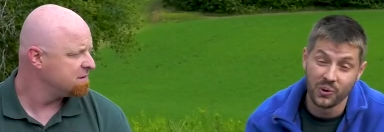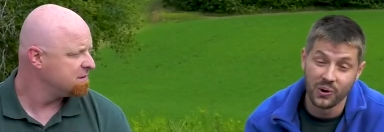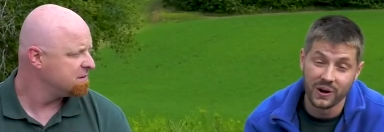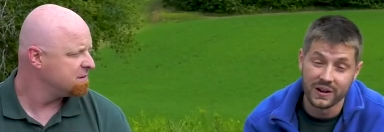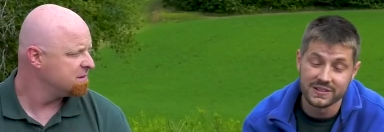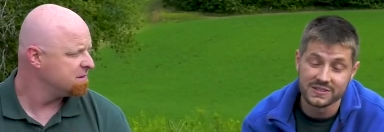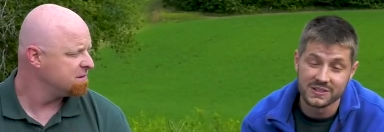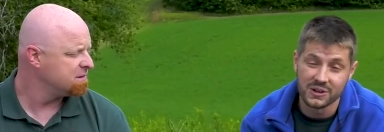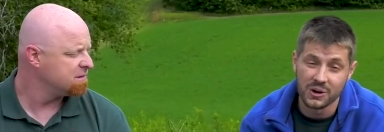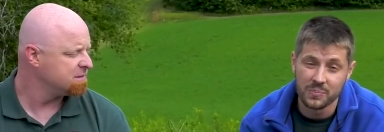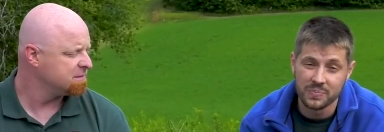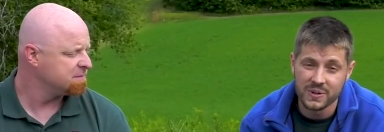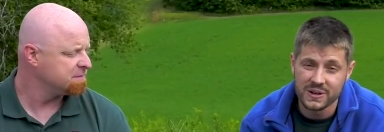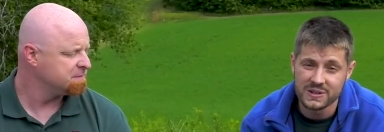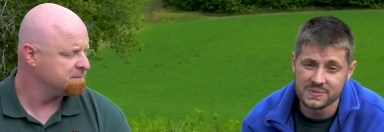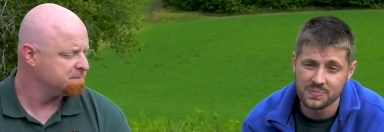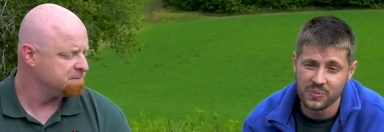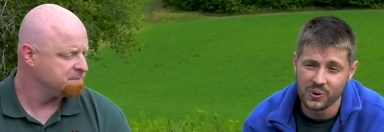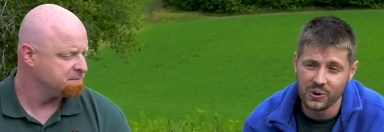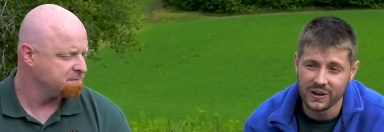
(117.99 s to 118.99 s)
Speaker 1: us? So
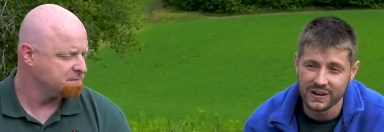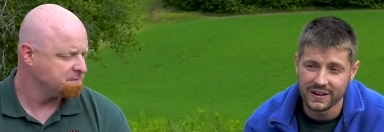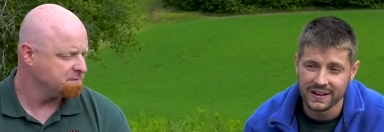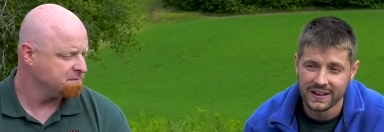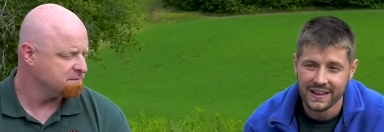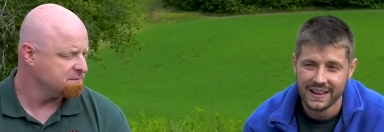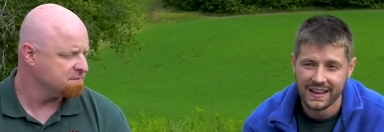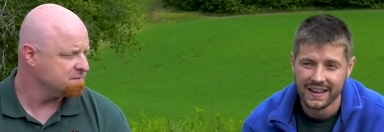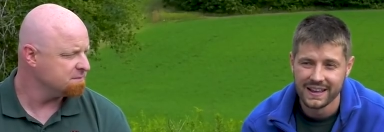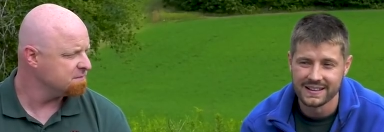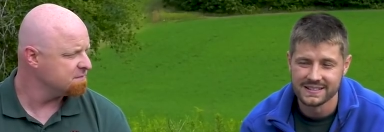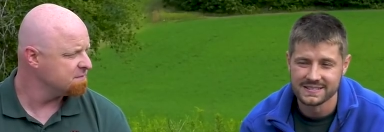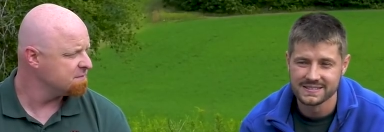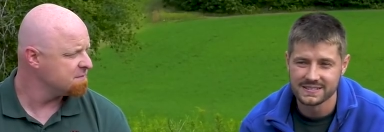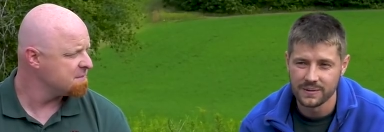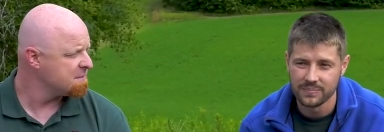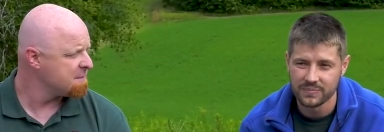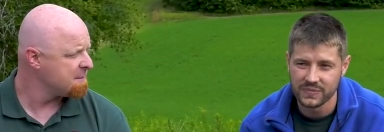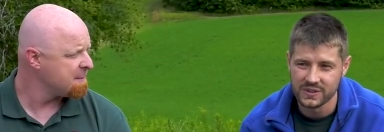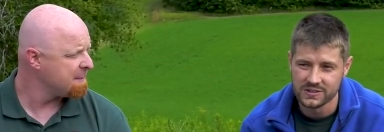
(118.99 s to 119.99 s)
pinch point
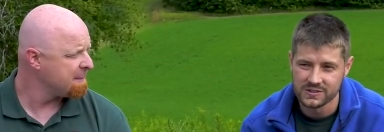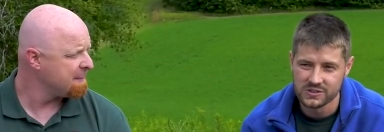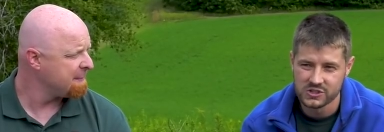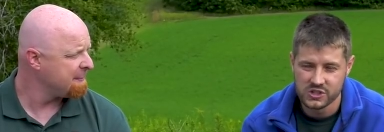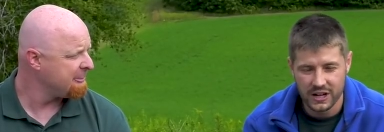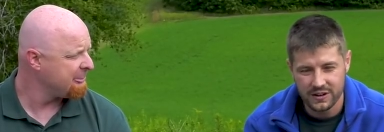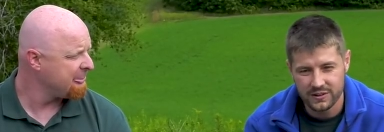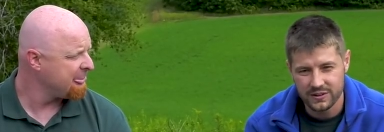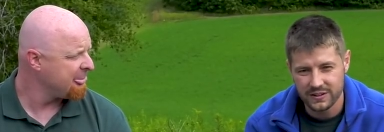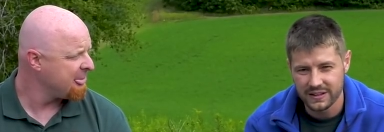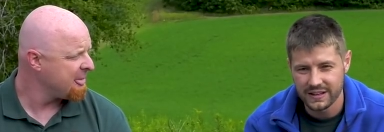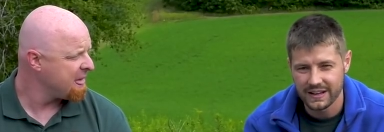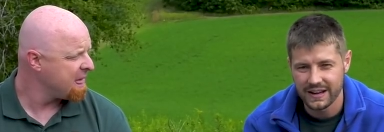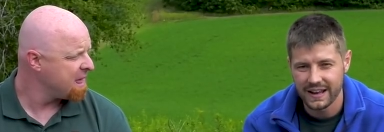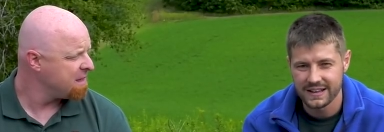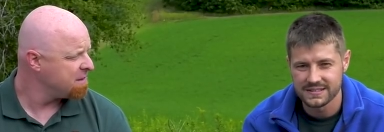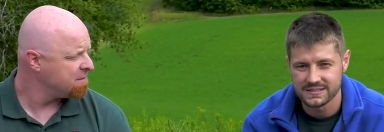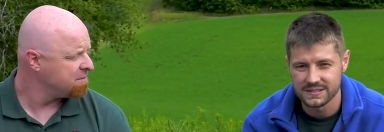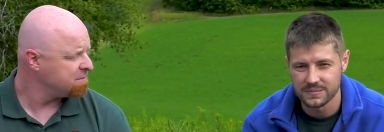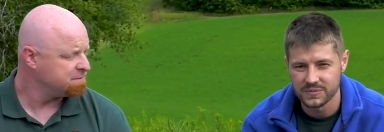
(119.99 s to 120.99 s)
is something, generally
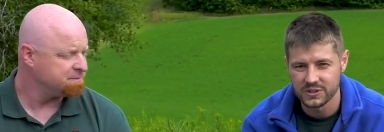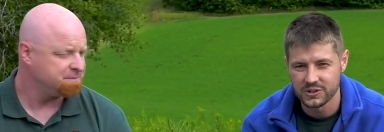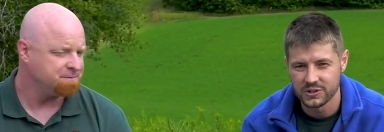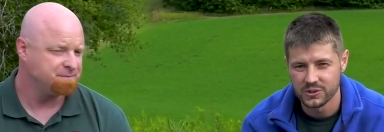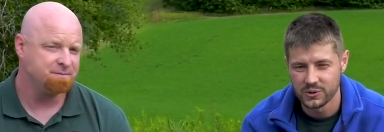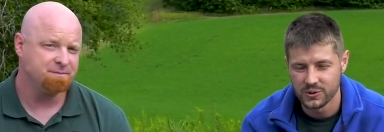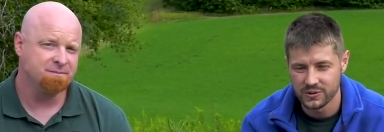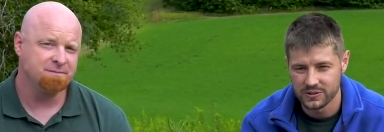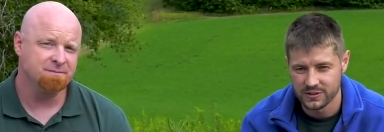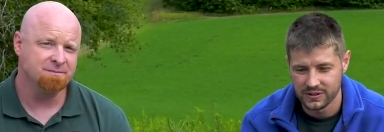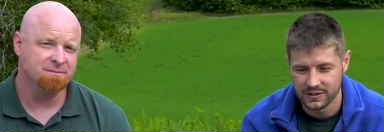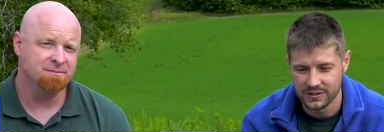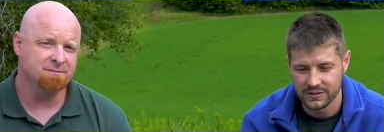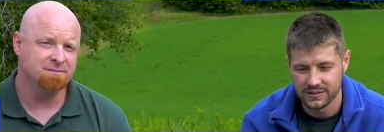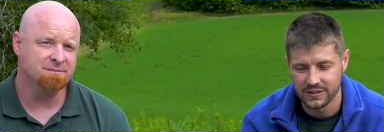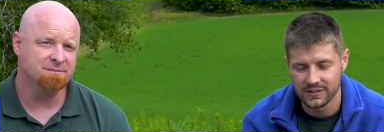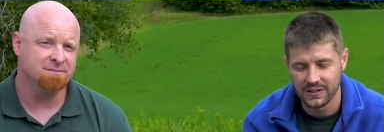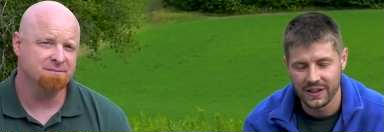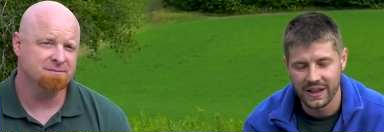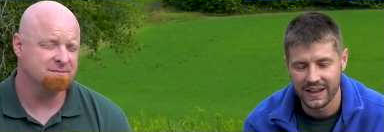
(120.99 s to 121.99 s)
it has something to do with
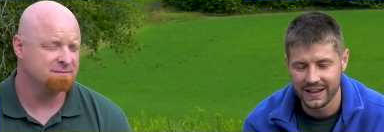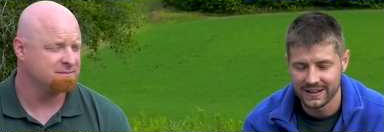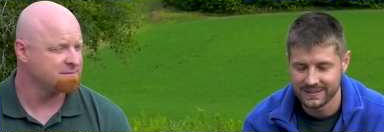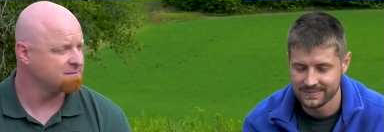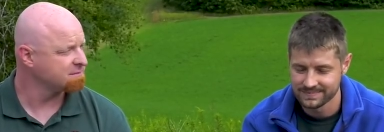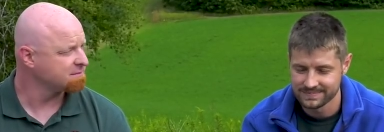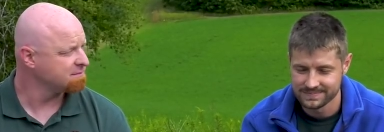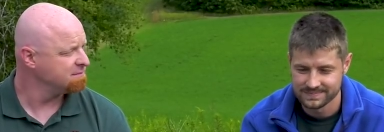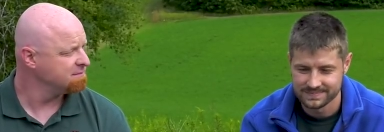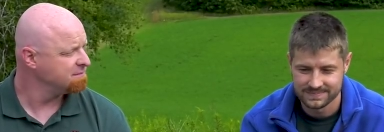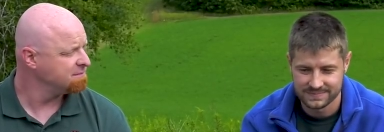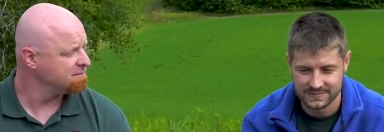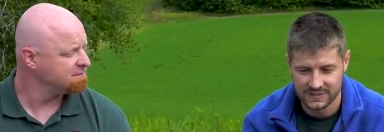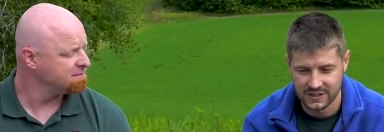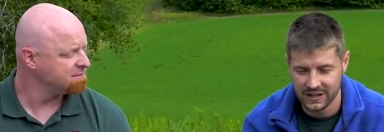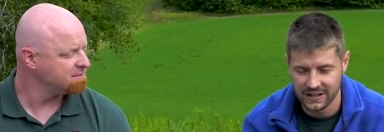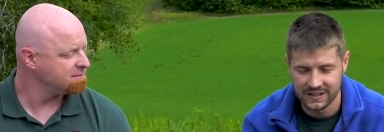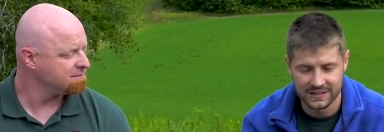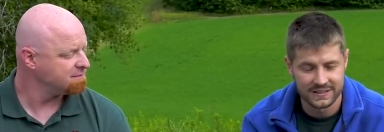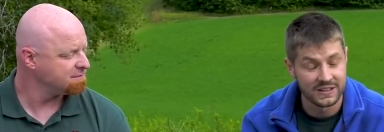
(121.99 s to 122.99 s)
the, the land,
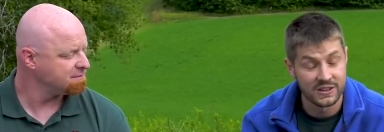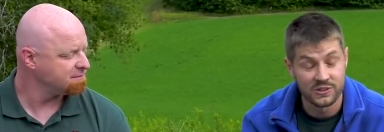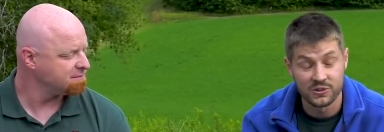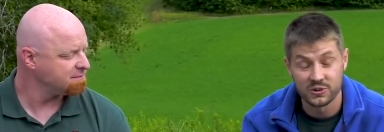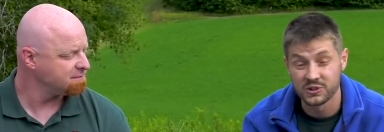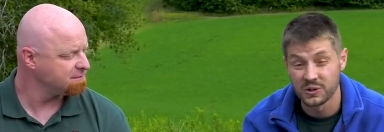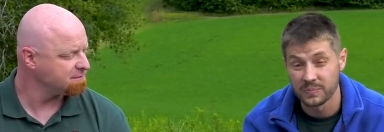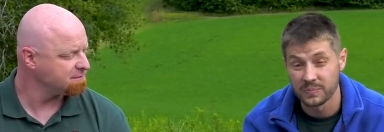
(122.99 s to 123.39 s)
uh, either